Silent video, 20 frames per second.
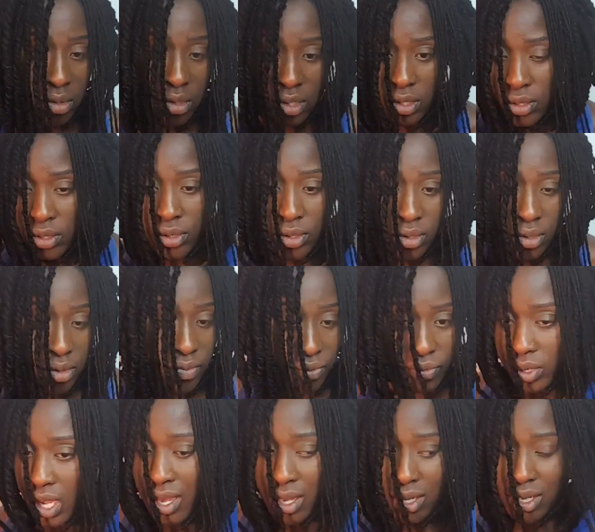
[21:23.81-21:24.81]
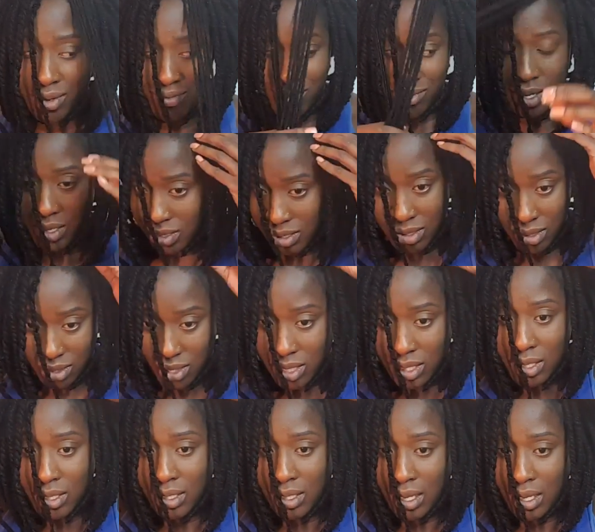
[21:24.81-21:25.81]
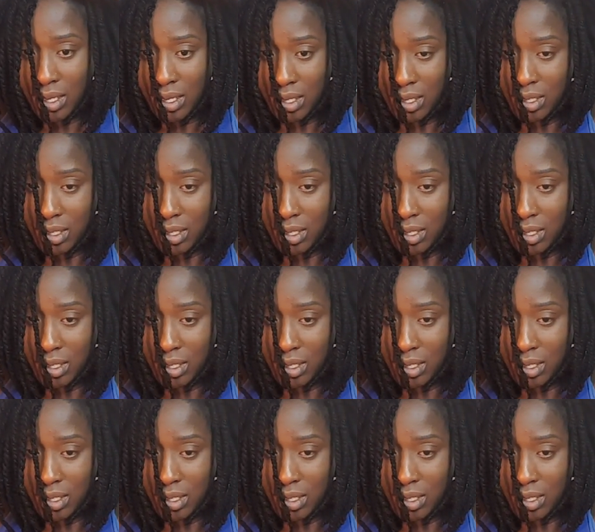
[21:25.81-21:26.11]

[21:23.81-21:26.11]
of fullness all the way around my hair.